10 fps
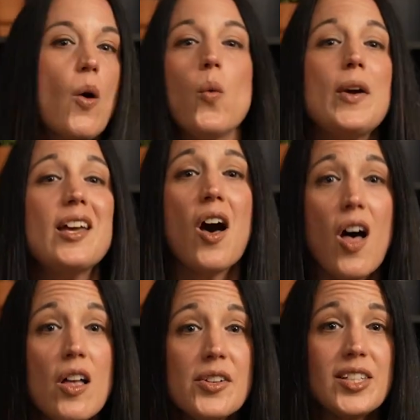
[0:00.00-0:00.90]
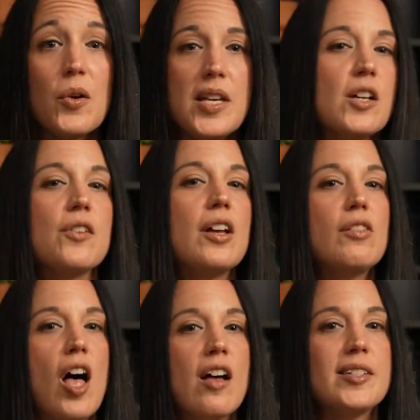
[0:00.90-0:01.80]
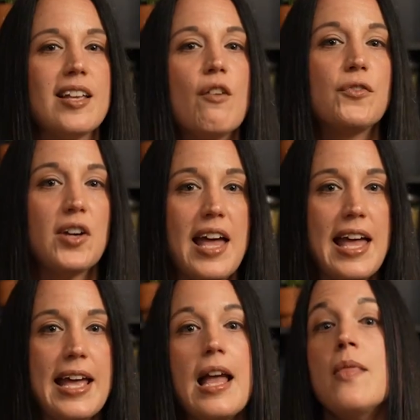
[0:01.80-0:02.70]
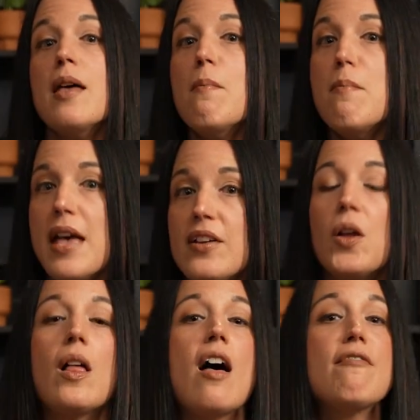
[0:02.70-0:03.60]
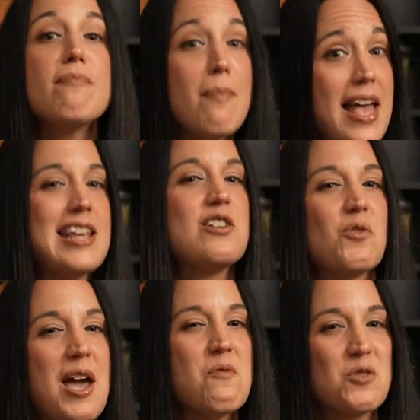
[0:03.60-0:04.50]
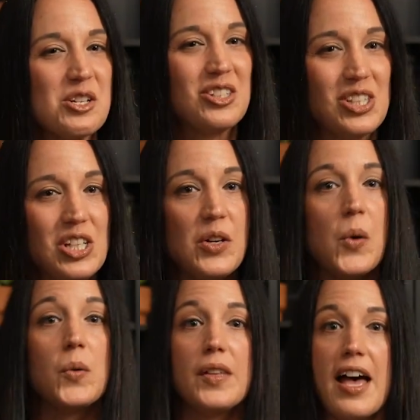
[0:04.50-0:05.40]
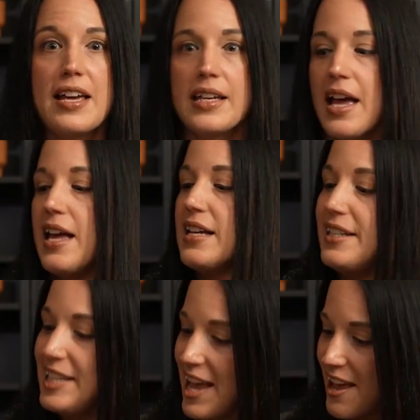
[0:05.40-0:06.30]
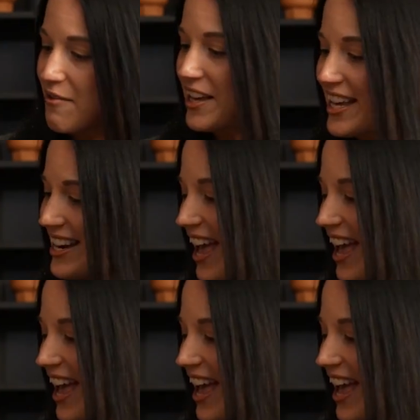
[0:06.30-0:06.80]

We also hear the long sound for A in the middle of many great words too, like David.